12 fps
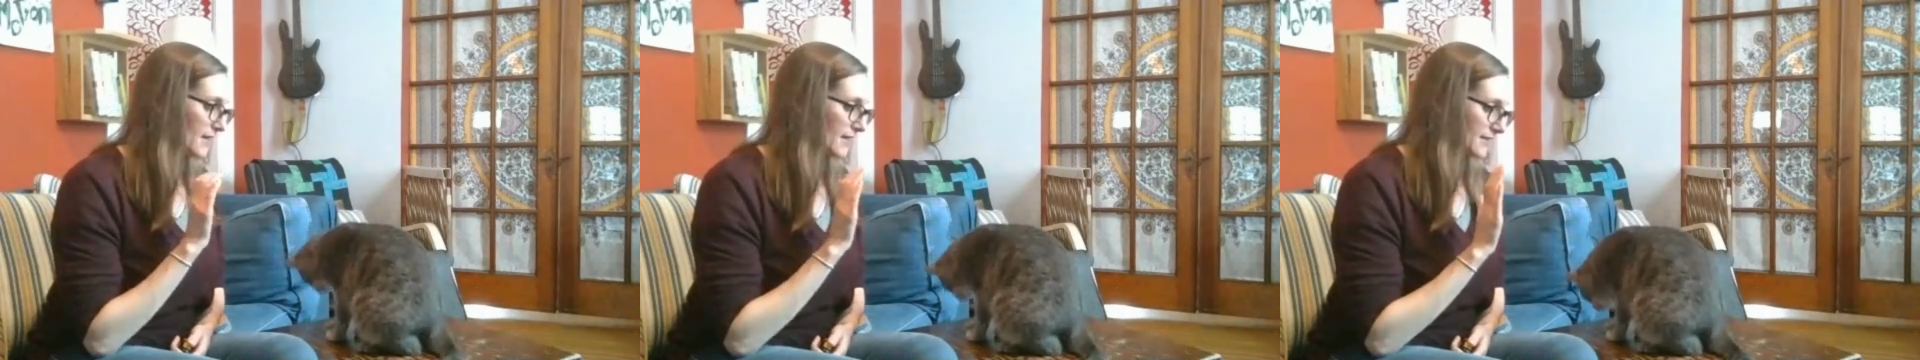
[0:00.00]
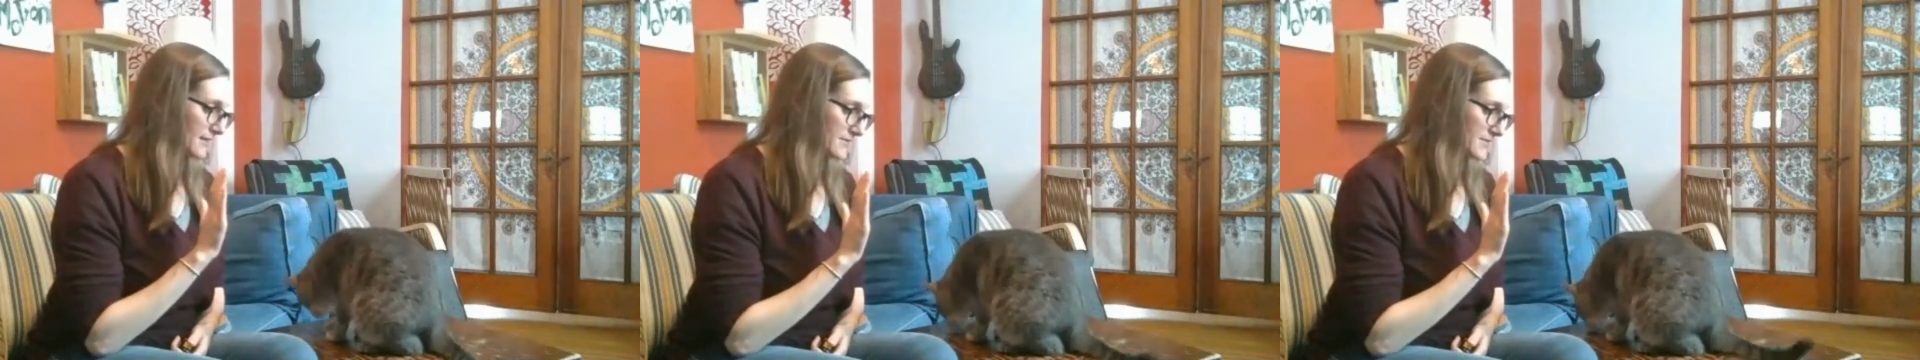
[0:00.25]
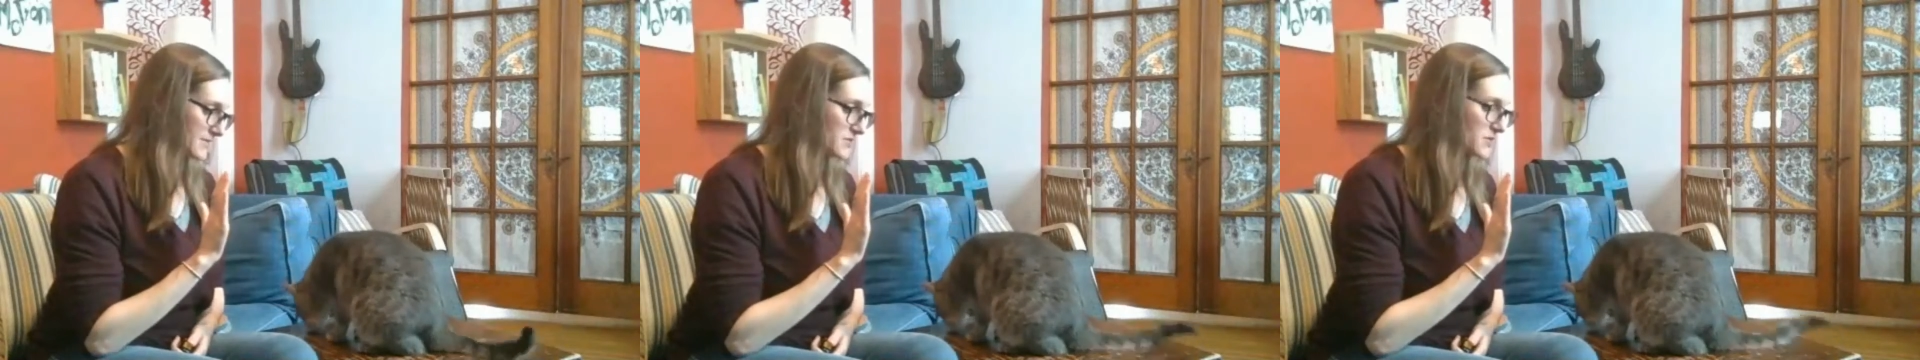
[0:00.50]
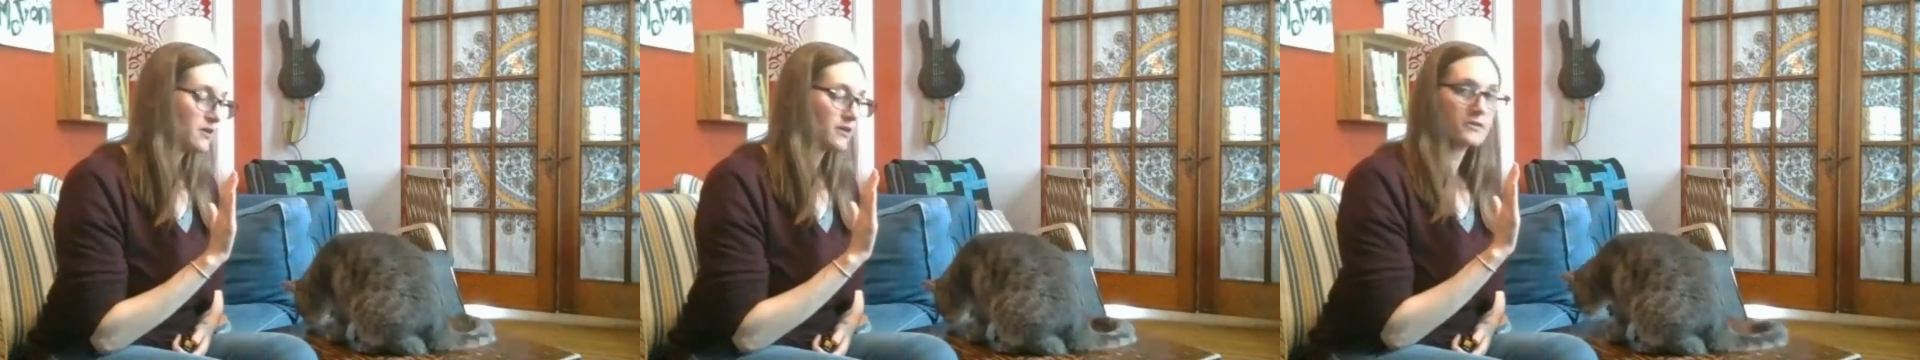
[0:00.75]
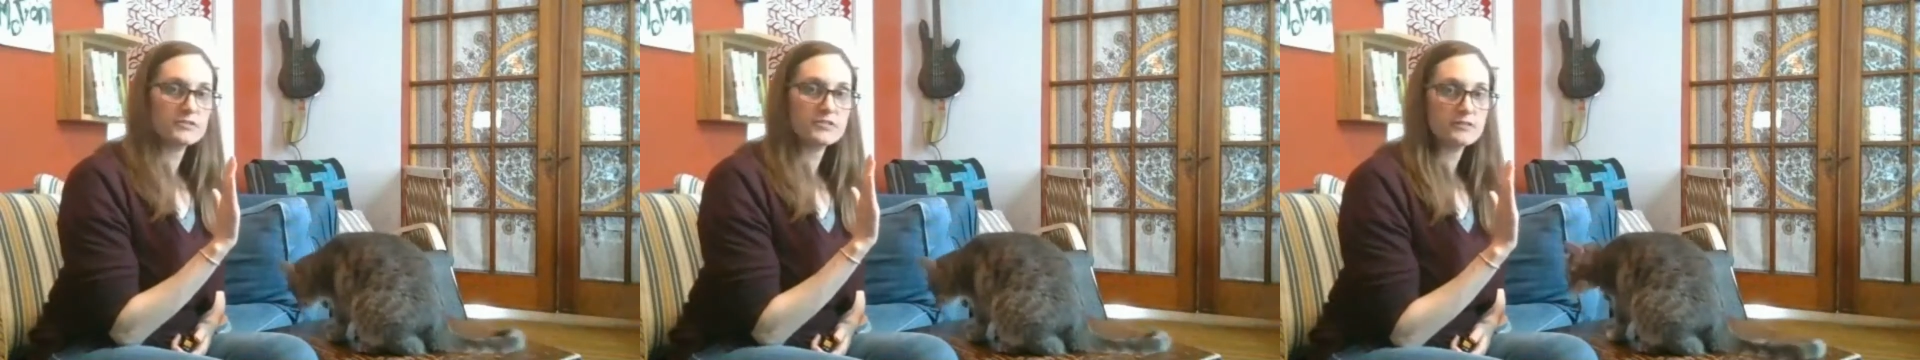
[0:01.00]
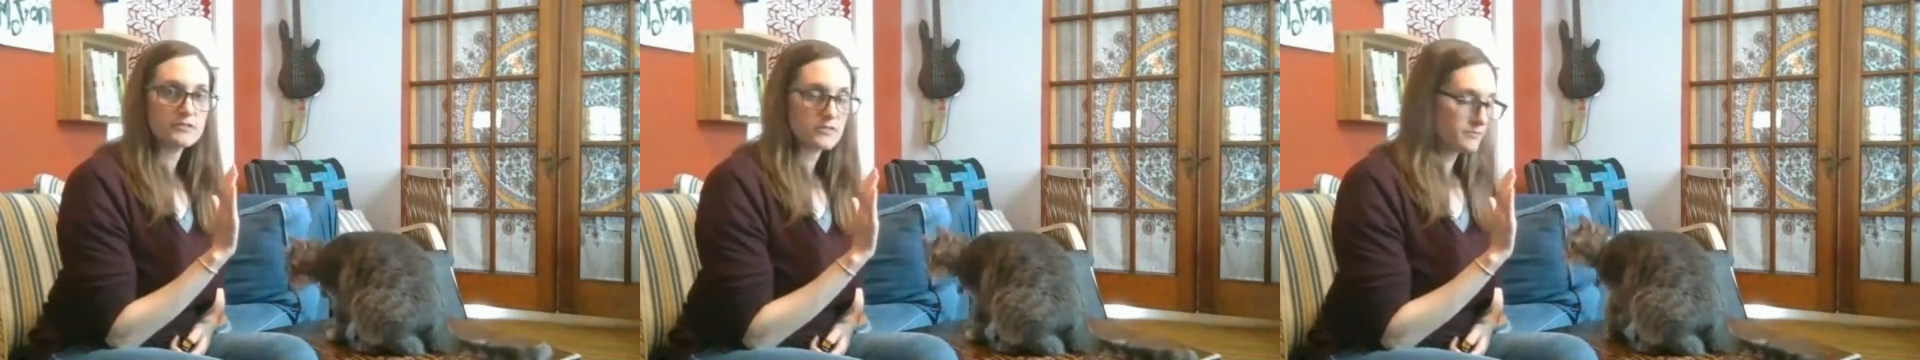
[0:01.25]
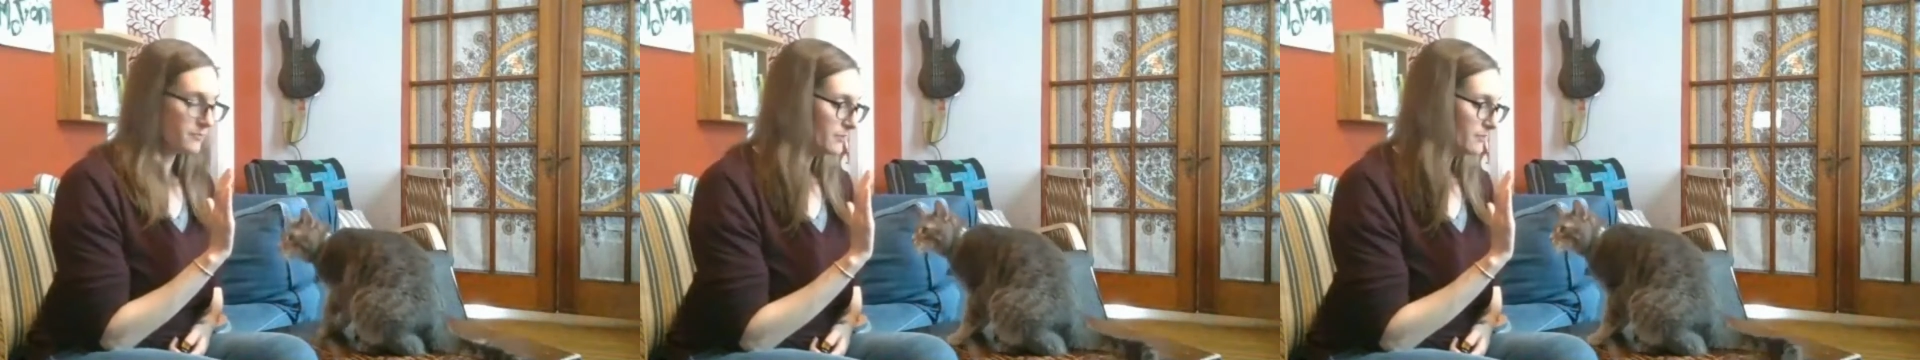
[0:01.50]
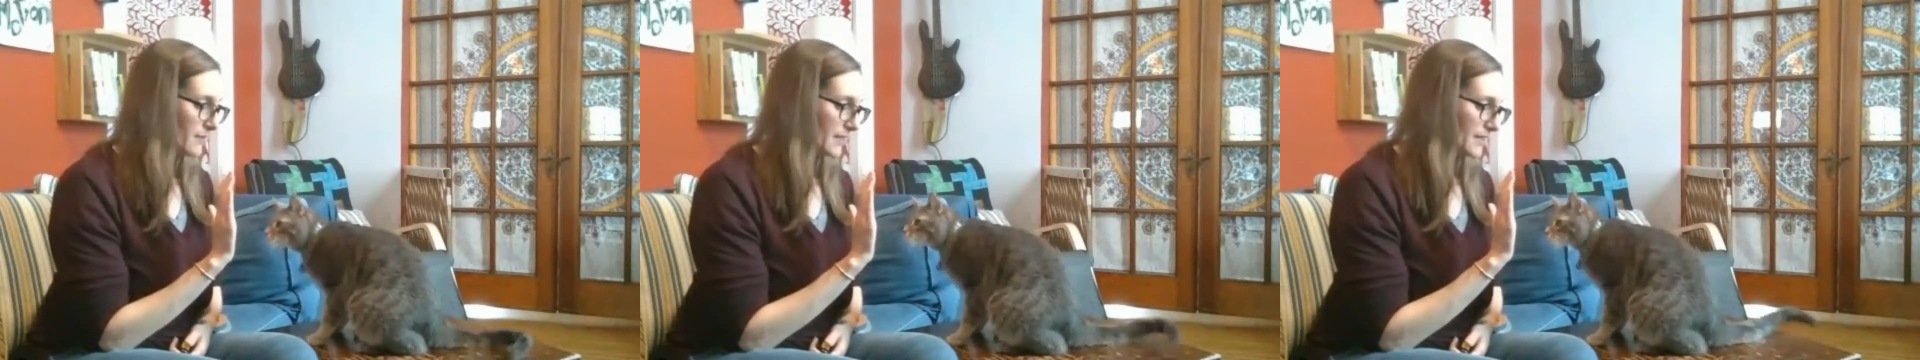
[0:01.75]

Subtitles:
I can start to put my